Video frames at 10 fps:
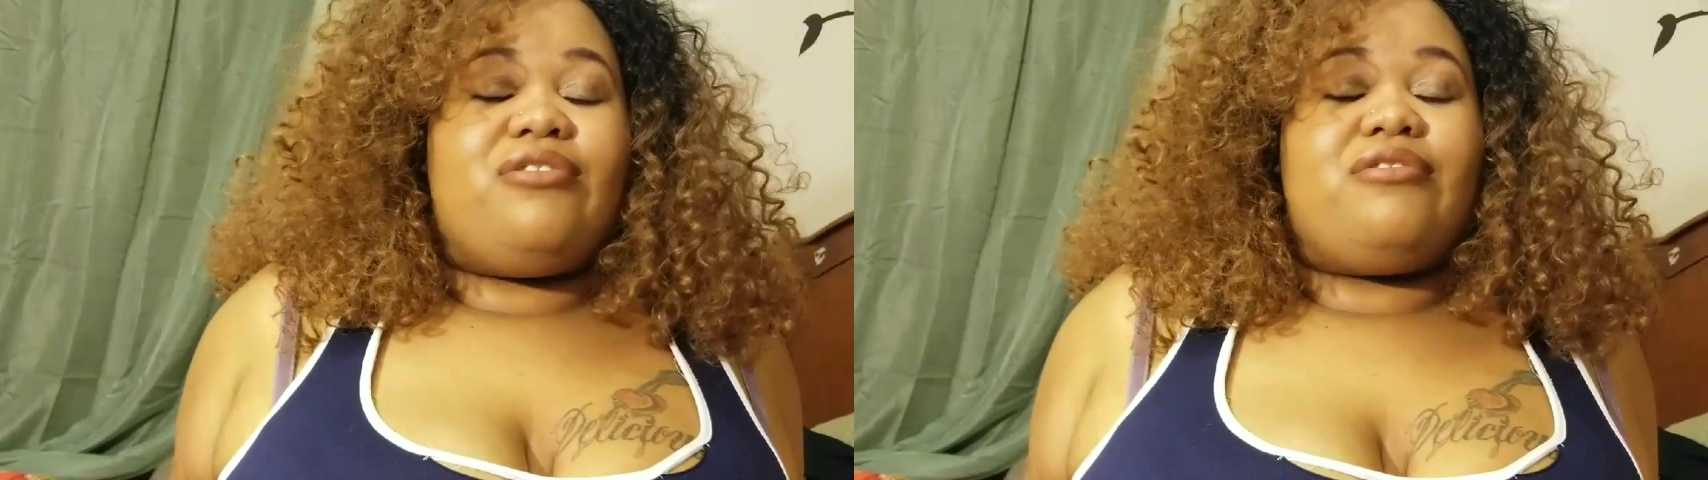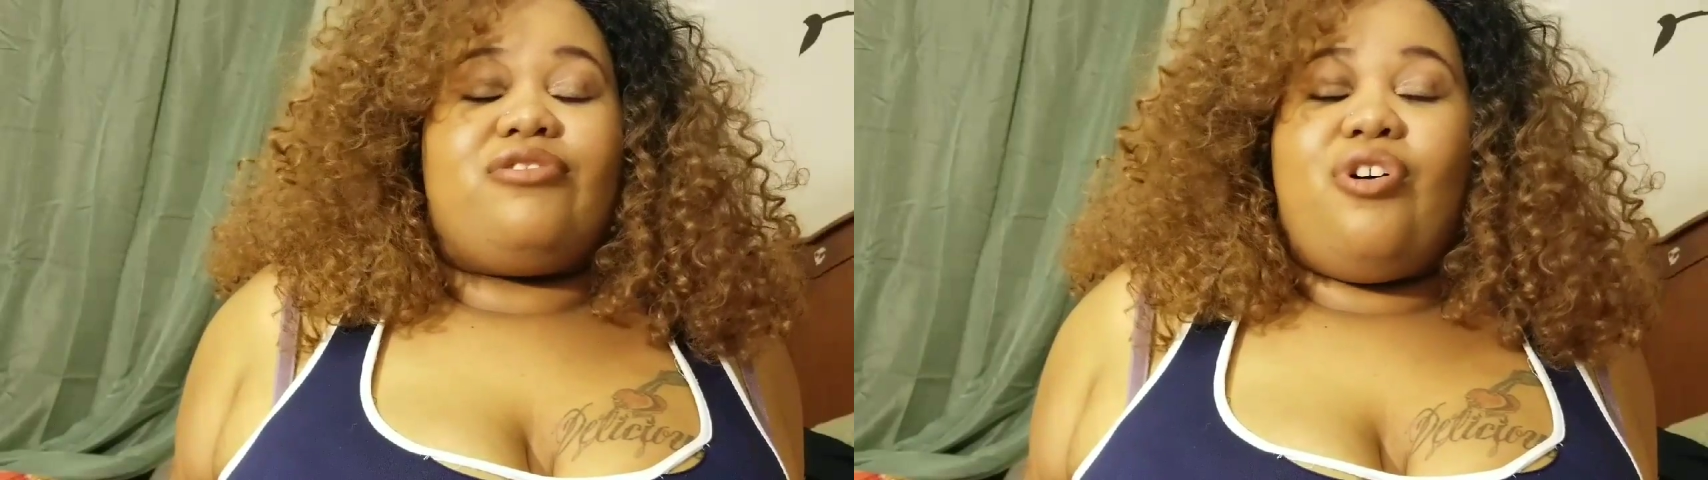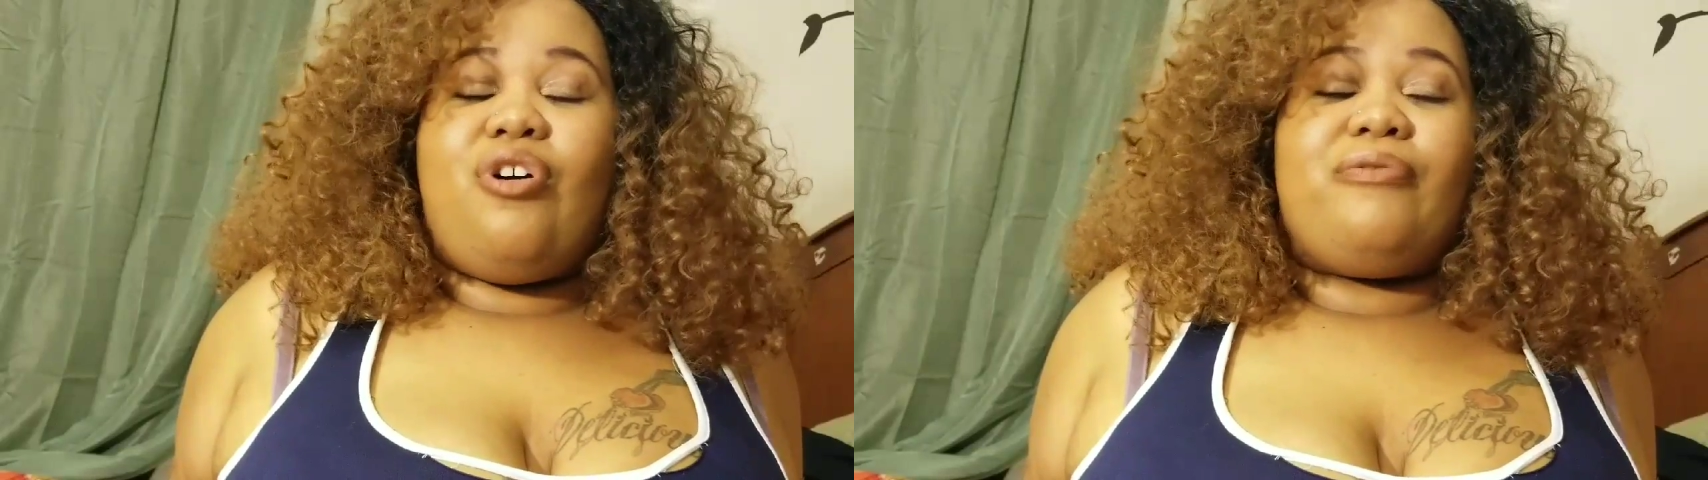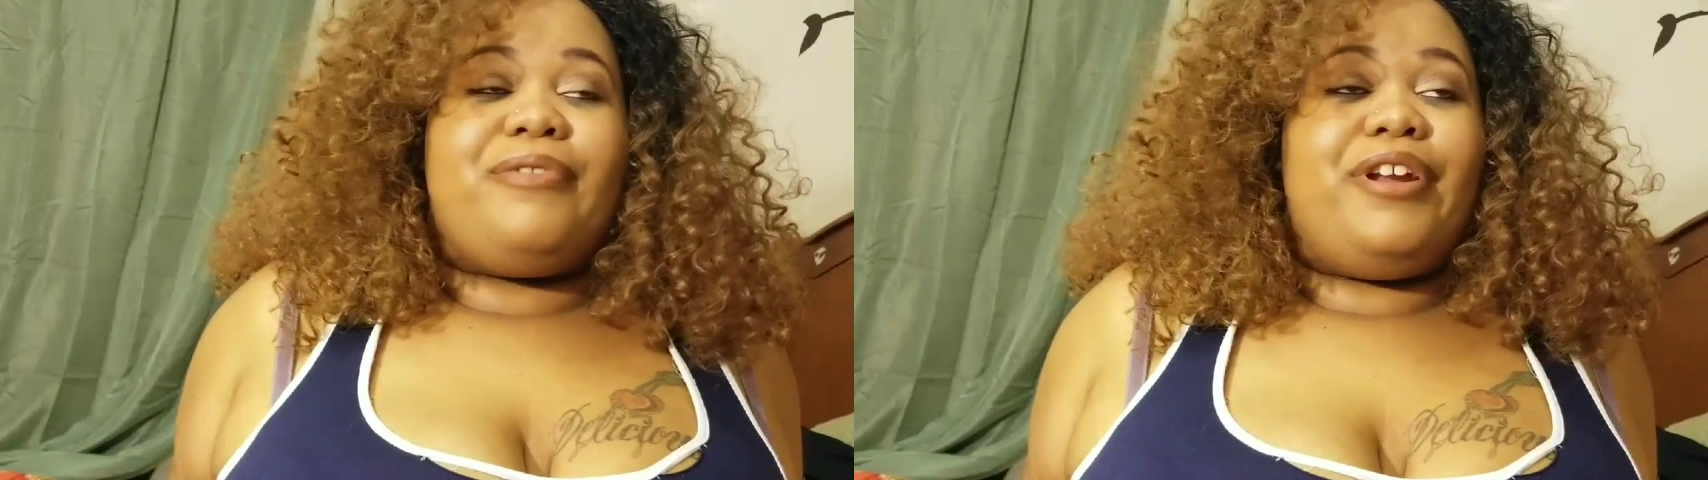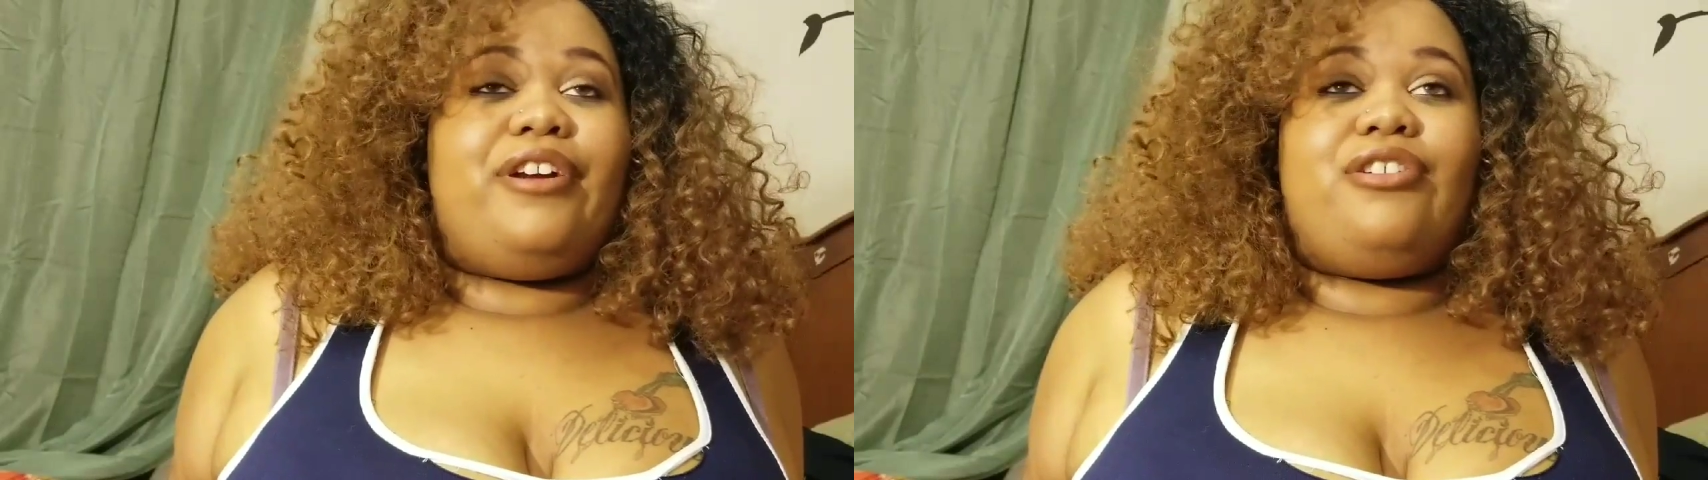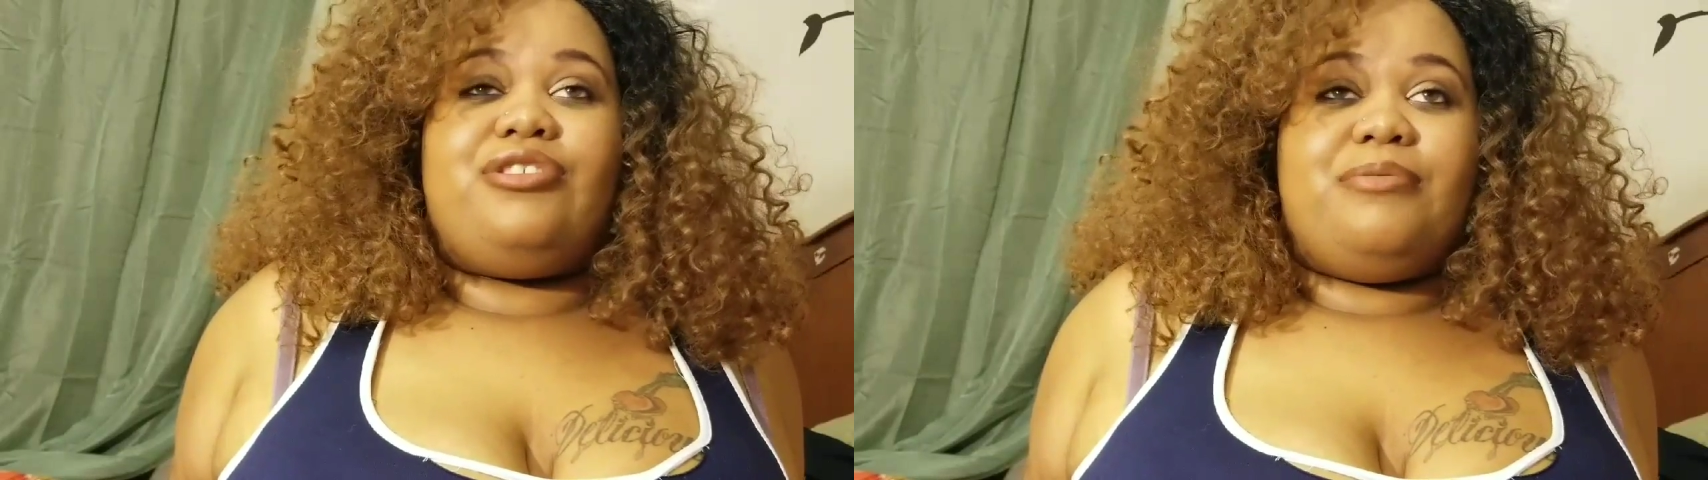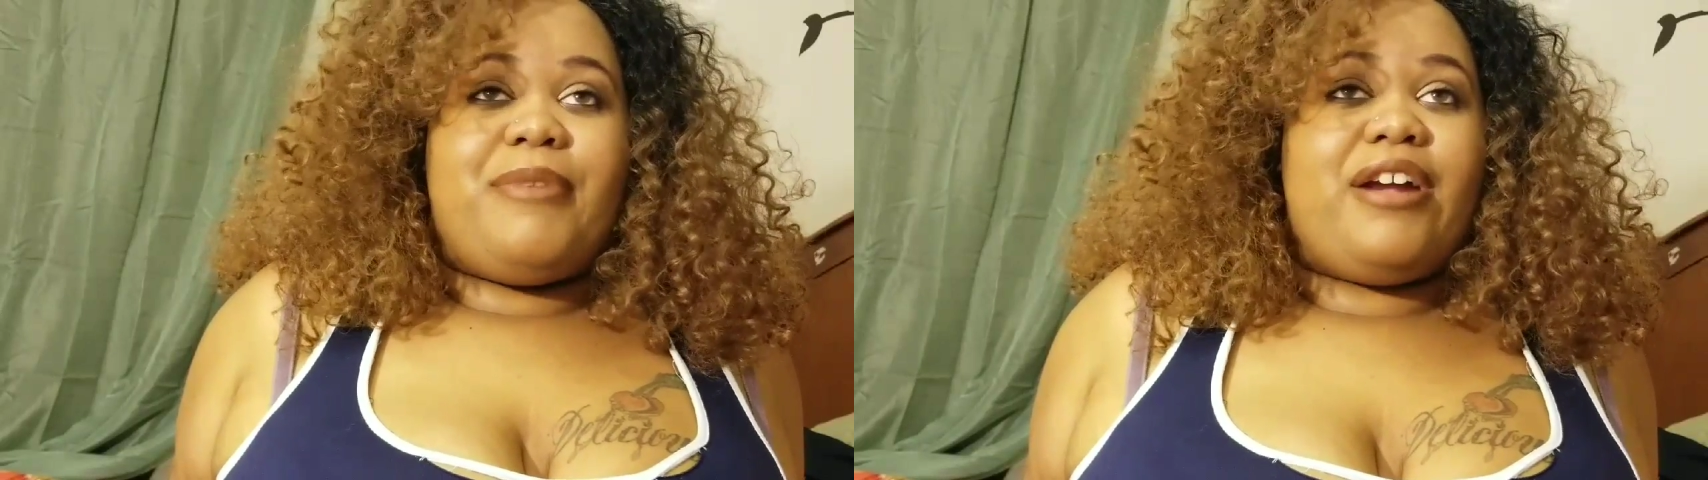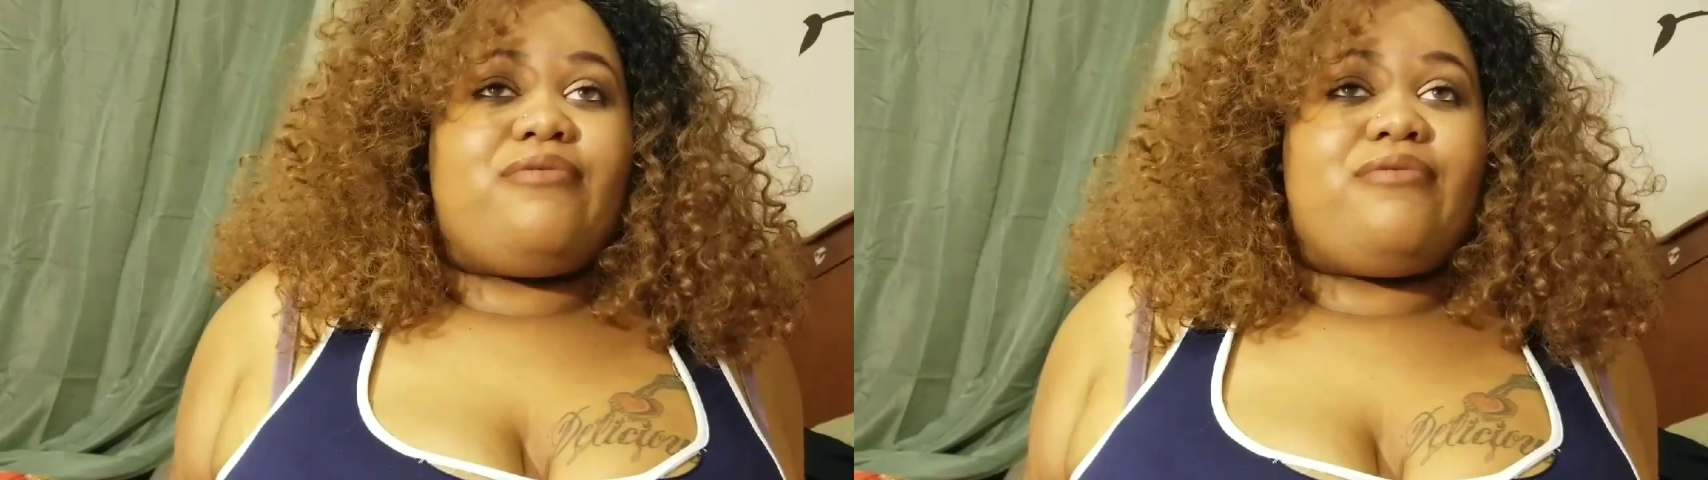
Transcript: Go over there in some